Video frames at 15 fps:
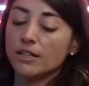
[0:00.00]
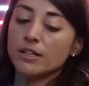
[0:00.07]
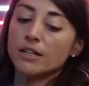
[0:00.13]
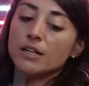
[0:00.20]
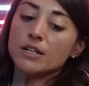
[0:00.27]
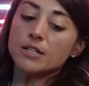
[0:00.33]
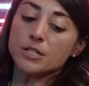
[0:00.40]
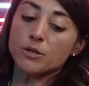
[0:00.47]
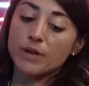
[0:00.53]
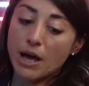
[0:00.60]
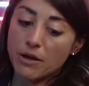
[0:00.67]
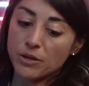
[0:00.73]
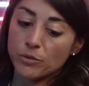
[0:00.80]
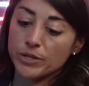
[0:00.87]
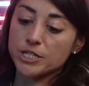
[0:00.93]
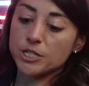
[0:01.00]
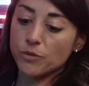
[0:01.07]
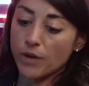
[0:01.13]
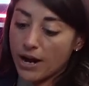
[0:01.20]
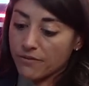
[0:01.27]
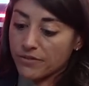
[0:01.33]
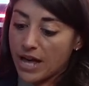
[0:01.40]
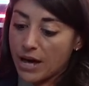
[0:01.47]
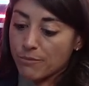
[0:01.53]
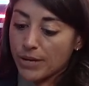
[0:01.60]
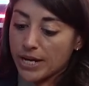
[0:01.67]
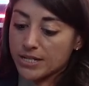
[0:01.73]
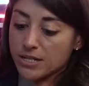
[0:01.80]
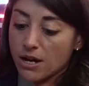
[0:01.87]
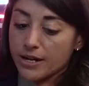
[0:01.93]
So now that we do have that
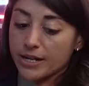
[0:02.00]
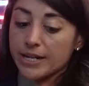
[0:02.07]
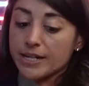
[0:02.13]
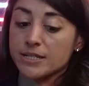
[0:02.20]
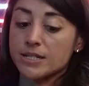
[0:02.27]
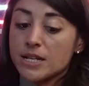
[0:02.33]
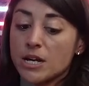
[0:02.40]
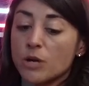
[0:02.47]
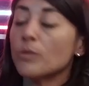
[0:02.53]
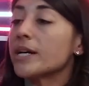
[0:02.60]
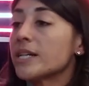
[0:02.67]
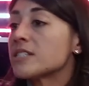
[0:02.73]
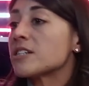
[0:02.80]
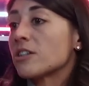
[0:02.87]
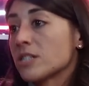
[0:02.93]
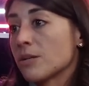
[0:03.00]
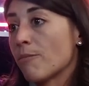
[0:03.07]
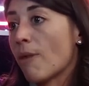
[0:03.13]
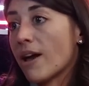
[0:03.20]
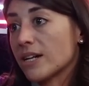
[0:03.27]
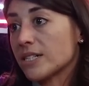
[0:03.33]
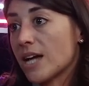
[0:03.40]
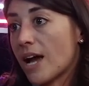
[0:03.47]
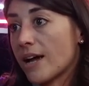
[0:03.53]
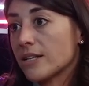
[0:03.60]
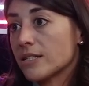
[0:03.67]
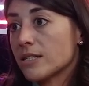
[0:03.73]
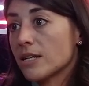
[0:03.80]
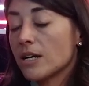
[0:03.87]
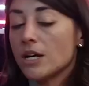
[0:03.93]
base audience, we can start to
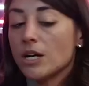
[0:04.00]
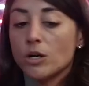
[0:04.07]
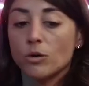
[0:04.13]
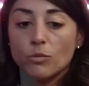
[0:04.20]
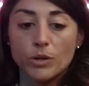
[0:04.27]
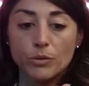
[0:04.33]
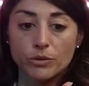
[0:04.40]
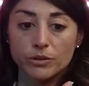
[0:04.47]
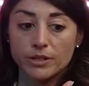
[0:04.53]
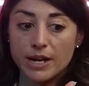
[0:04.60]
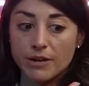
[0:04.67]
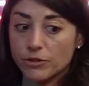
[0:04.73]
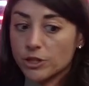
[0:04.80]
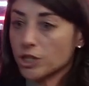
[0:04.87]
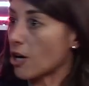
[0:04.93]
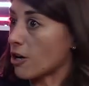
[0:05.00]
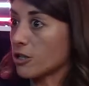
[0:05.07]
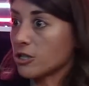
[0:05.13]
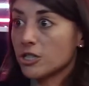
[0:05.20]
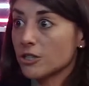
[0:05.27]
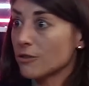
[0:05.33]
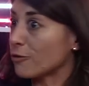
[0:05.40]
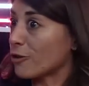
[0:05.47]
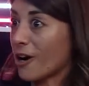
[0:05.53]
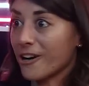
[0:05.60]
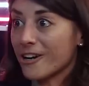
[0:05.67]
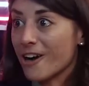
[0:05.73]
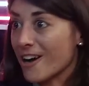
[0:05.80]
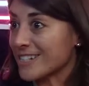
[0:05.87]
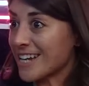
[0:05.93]
monetize. We will never charge for our
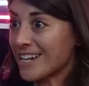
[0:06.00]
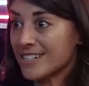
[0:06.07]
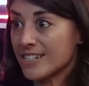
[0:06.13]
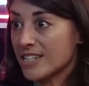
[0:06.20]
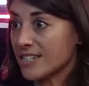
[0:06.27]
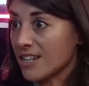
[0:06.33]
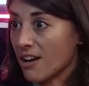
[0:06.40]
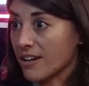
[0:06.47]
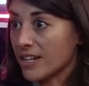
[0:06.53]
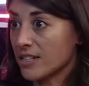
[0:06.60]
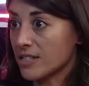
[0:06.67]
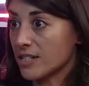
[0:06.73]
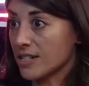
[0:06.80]
content to these audience because